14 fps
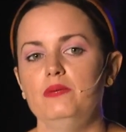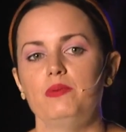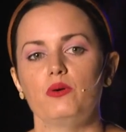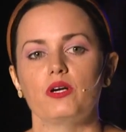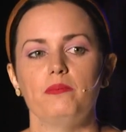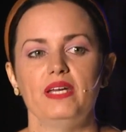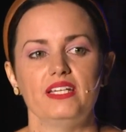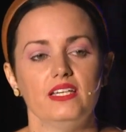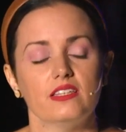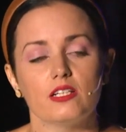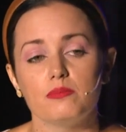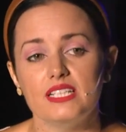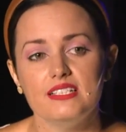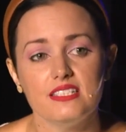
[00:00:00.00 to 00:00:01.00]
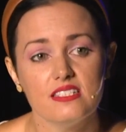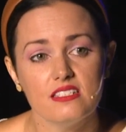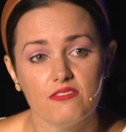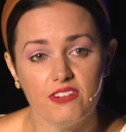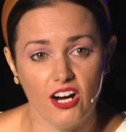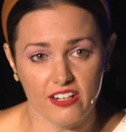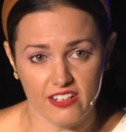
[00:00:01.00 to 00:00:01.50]
People were picking their
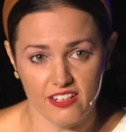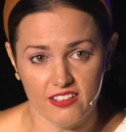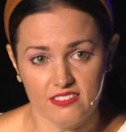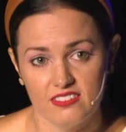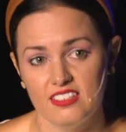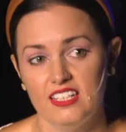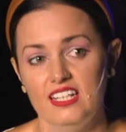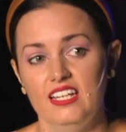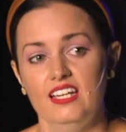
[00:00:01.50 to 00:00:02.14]
places of honor